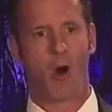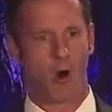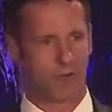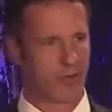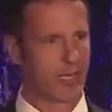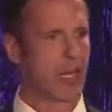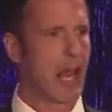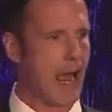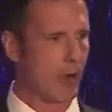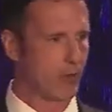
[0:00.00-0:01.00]
over the
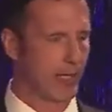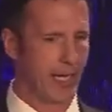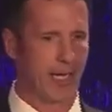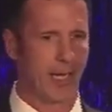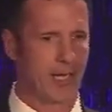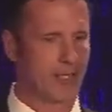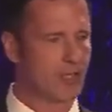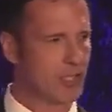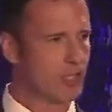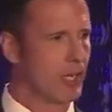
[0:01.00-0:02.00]
cloud. And, and
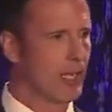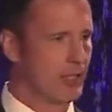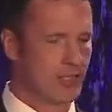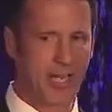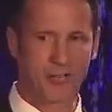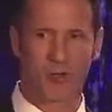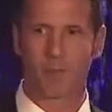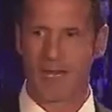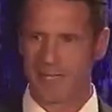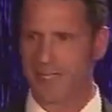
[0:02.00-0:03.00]
this, is, this has
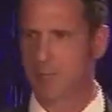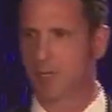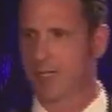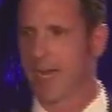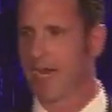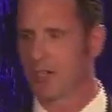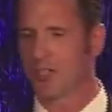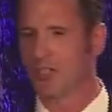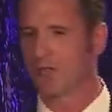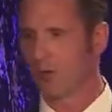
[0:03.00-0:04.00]
tremendous
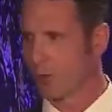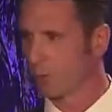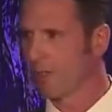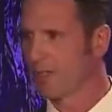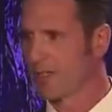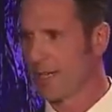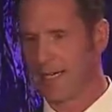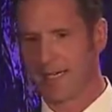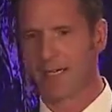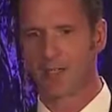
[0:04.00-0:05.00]
implications for the real
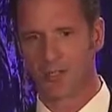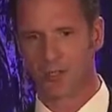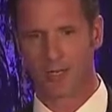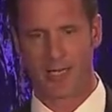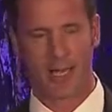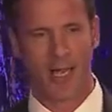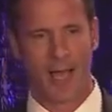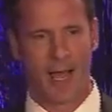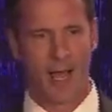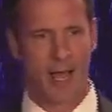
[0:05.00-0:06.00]
estate industry.
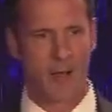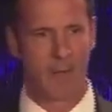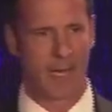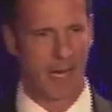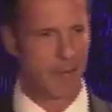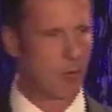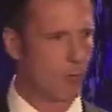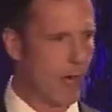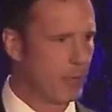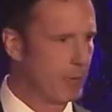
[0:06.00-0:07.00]
Um, and I'm going
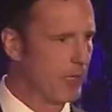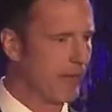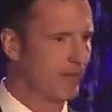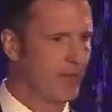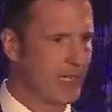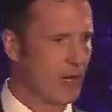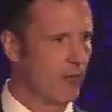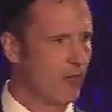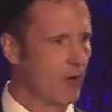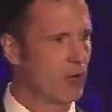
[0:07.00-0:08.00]
to I'm gonna play a
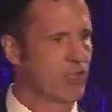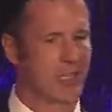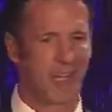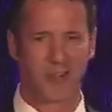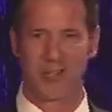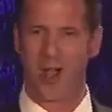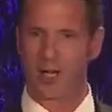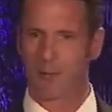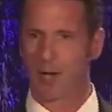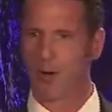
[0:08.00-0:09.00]
video first, and then I'll
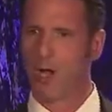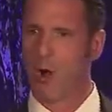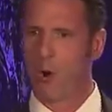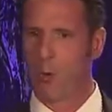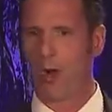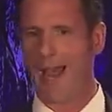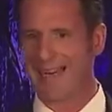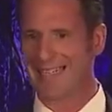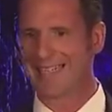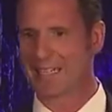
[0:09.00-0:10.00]
talk about what
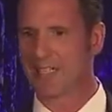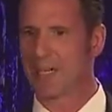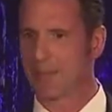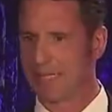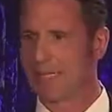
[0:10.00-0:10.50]
I see as some of the